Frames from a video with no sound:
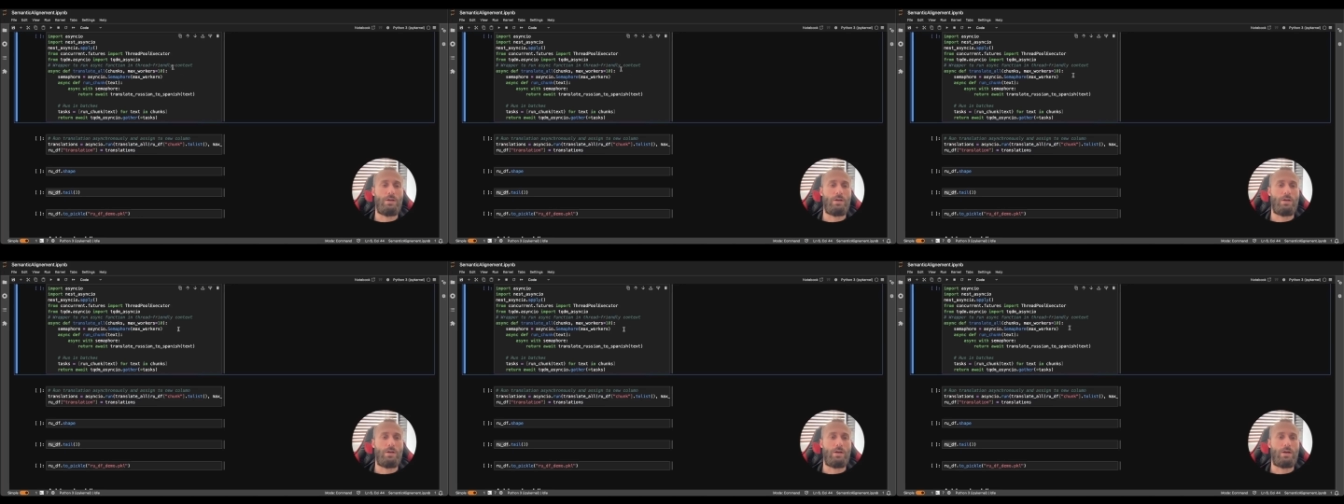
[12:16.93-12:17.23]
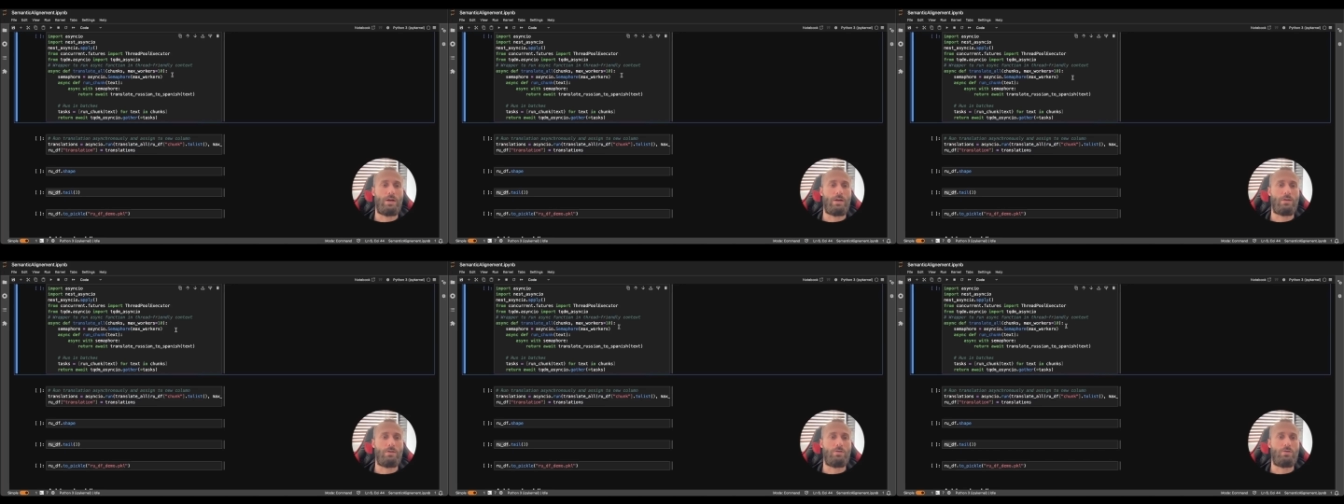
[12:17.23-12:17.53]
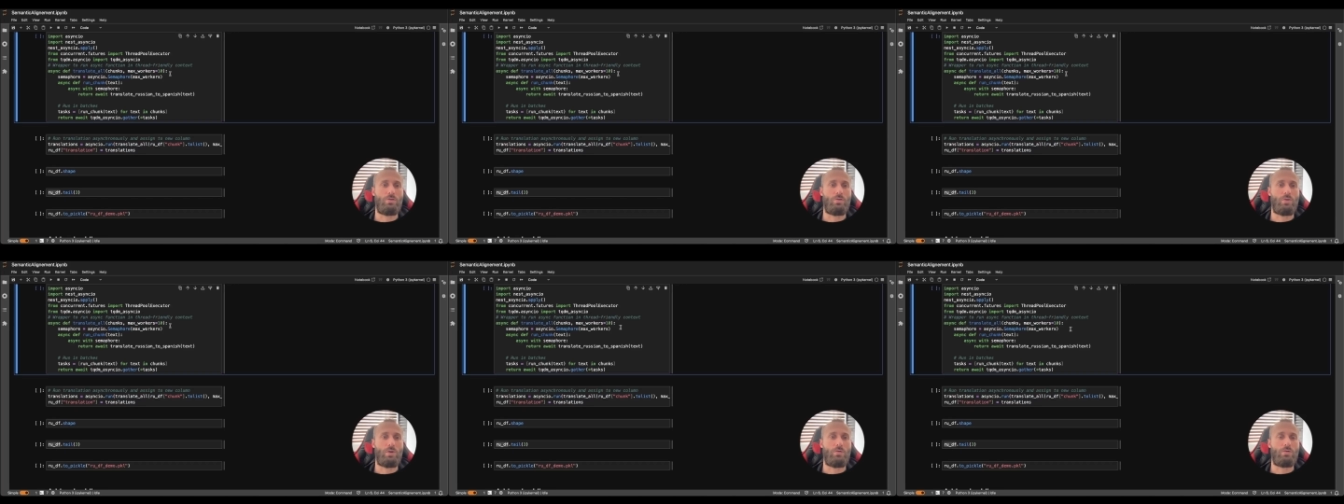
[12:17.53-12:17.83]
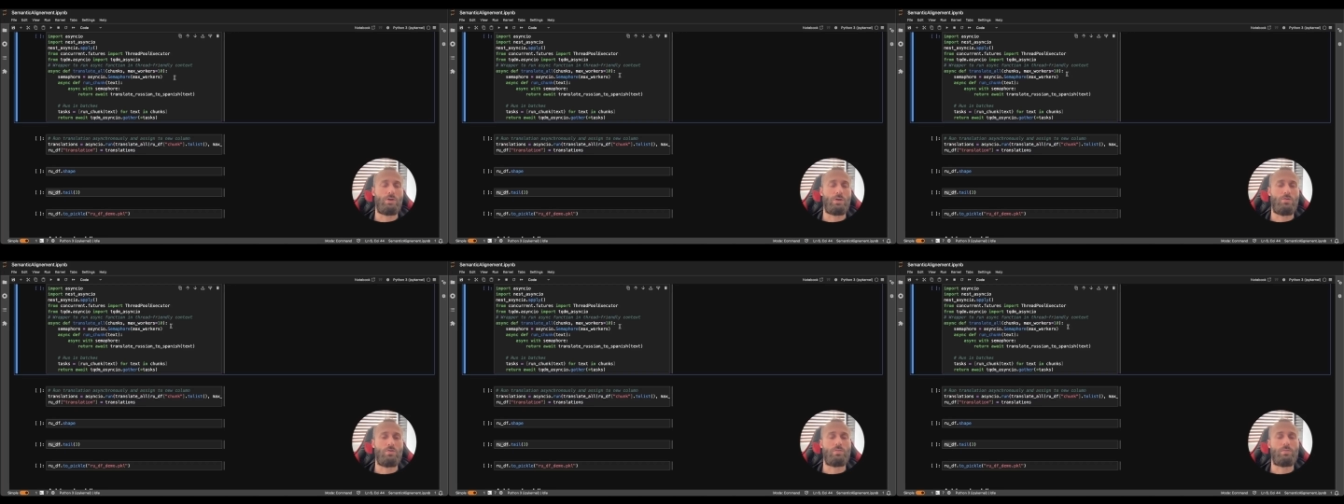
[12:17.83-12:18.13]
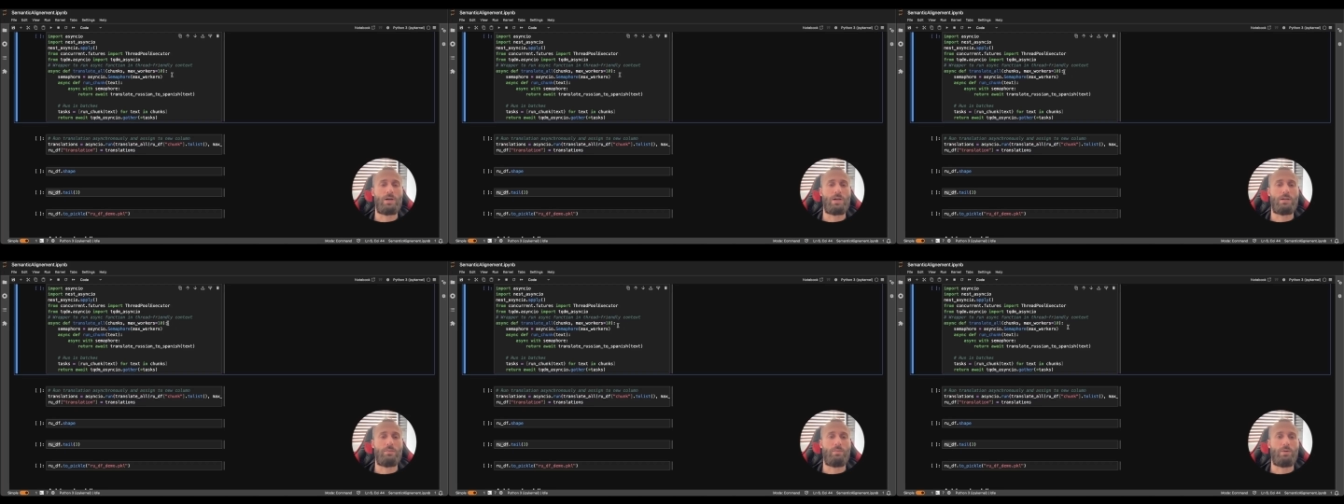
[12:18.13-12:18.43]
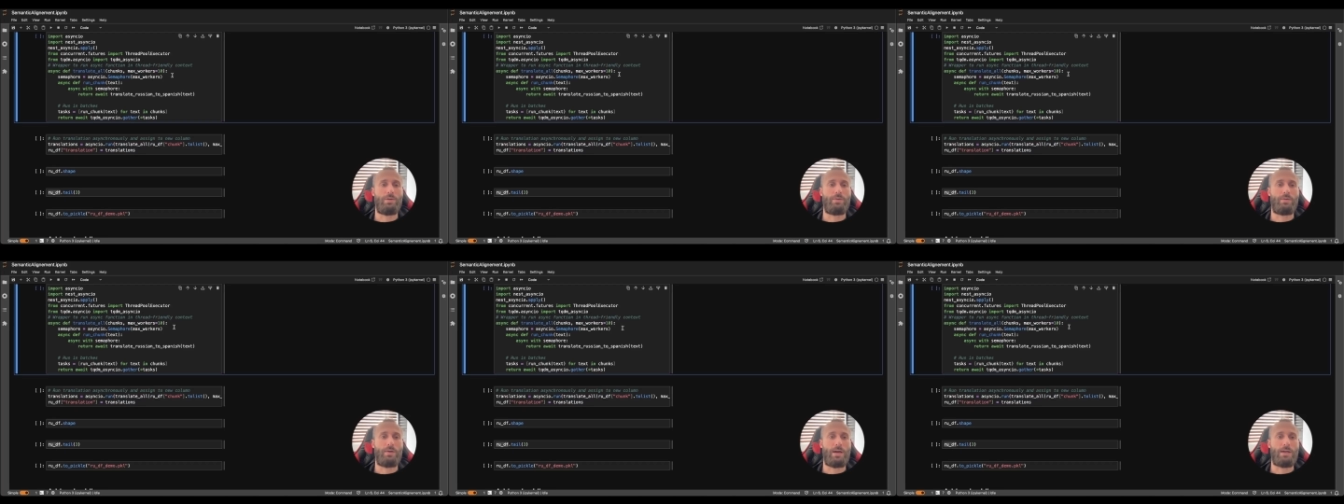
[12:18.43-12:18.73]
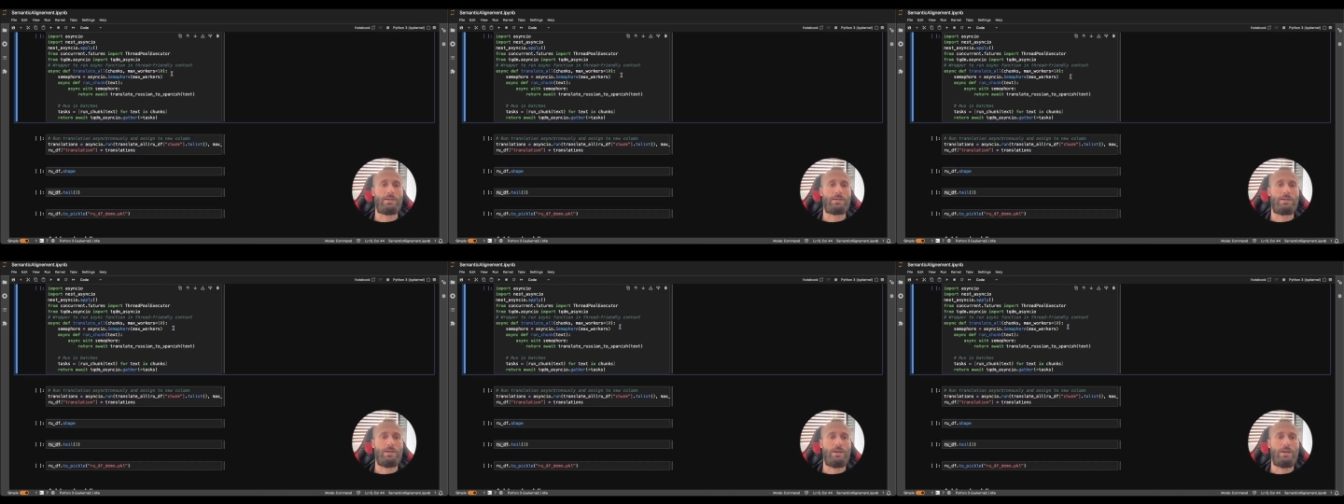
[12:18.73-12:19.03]
and we're going to use multiple
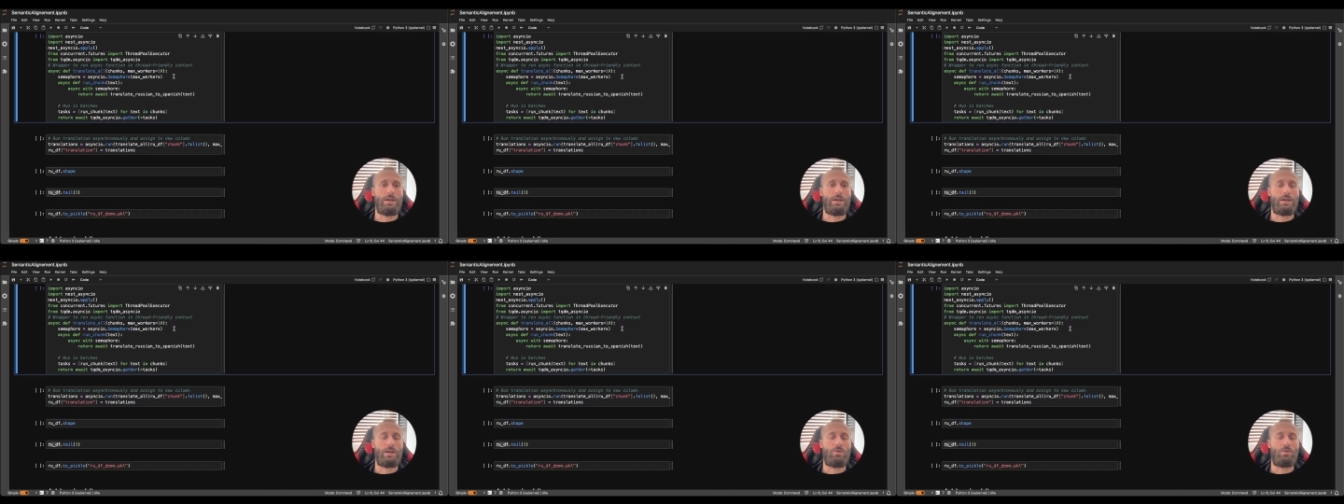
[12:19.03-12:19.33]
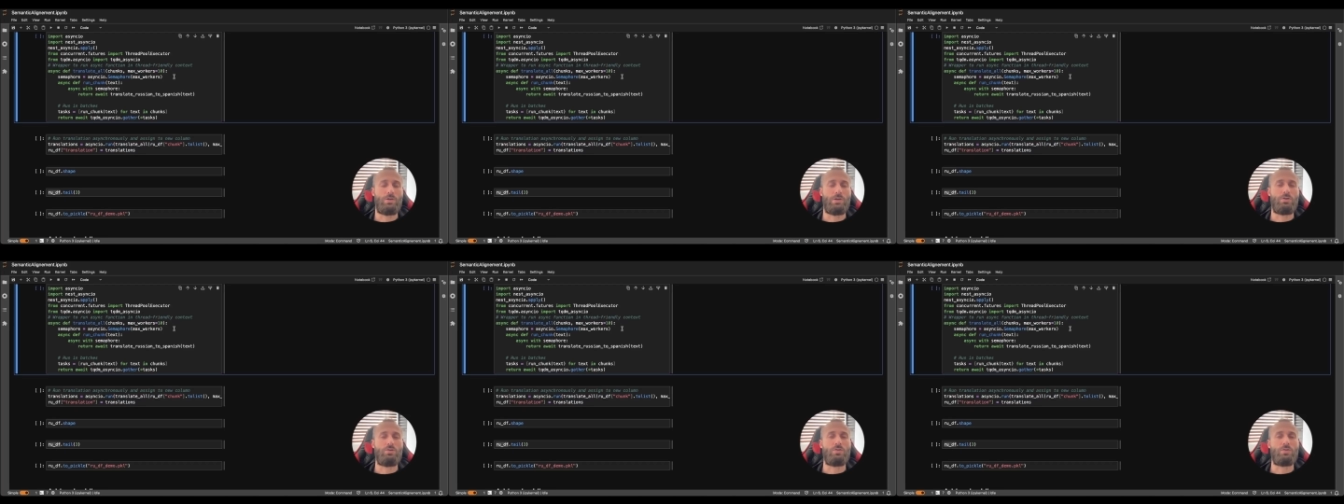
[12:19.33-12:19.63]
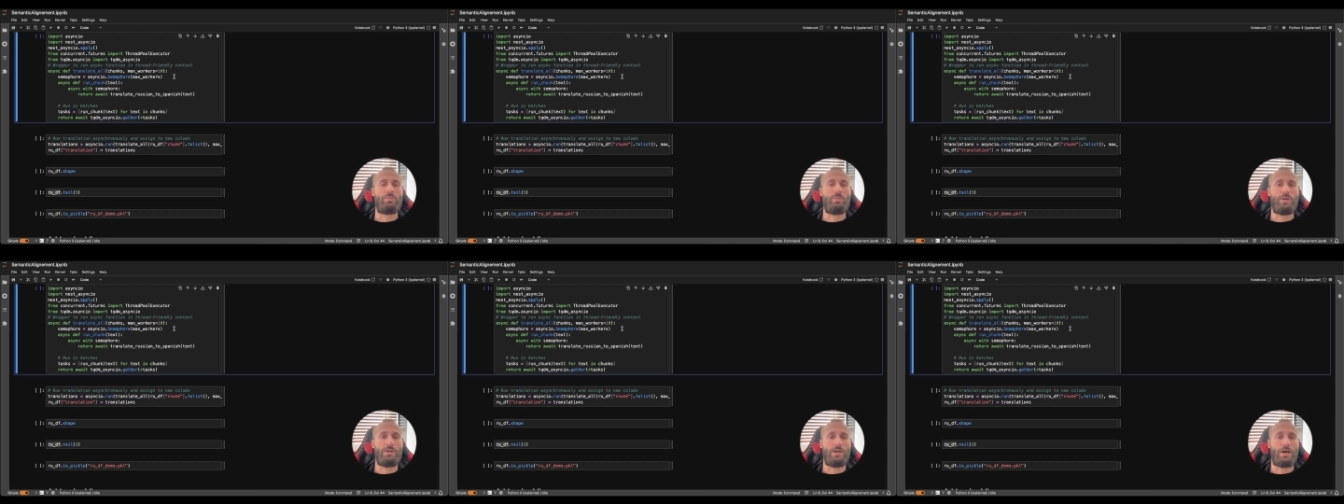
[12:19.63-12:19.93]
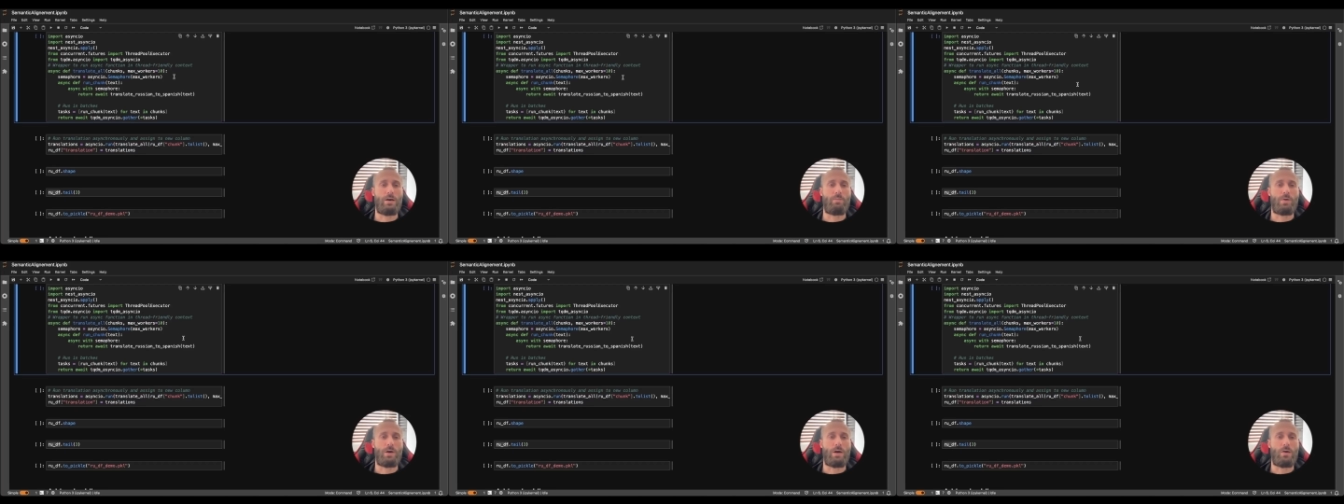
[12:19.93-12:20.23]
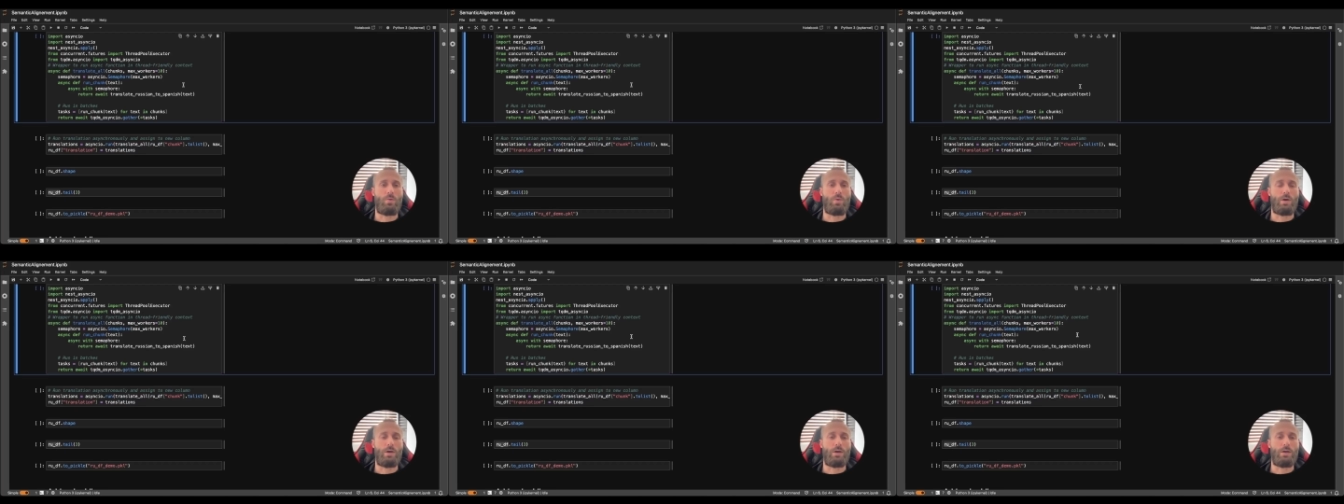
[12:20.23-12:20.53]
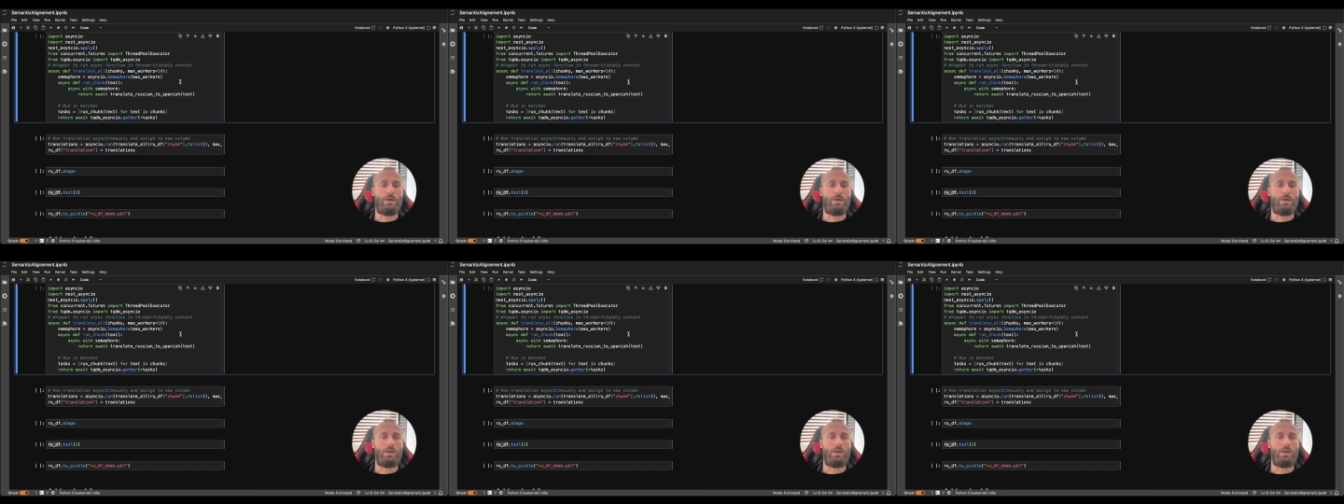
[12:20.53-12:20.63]
threads in order to speed up our